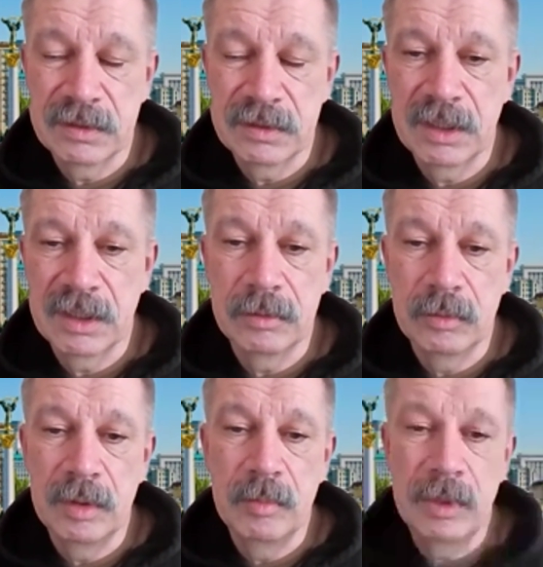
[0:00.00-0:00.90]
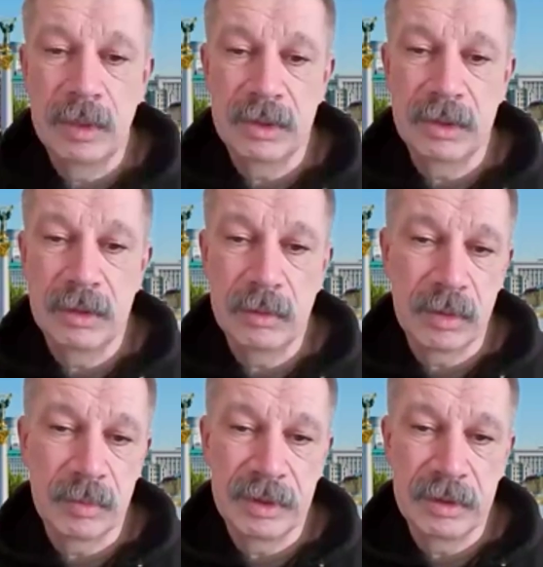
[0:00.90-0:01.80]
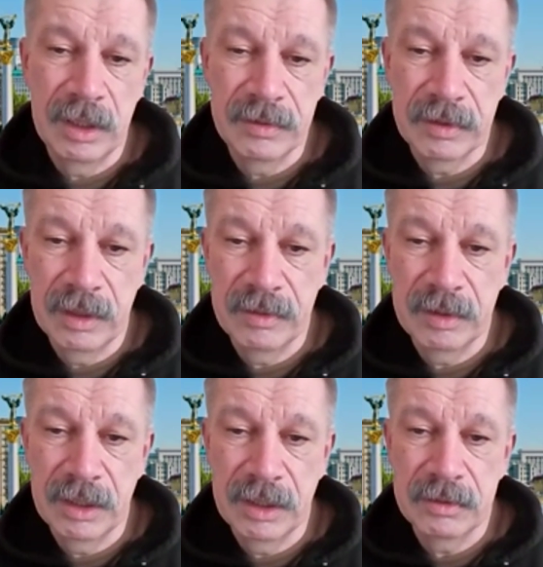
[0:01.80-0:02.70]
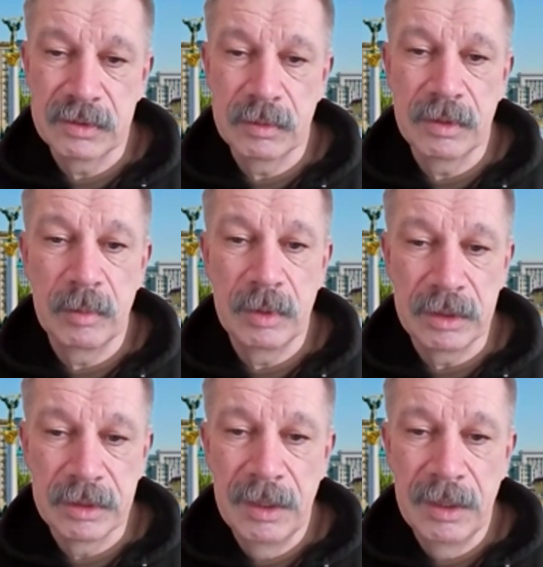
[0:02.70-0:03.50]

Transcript: started to emerge in Europe and other countries of the world.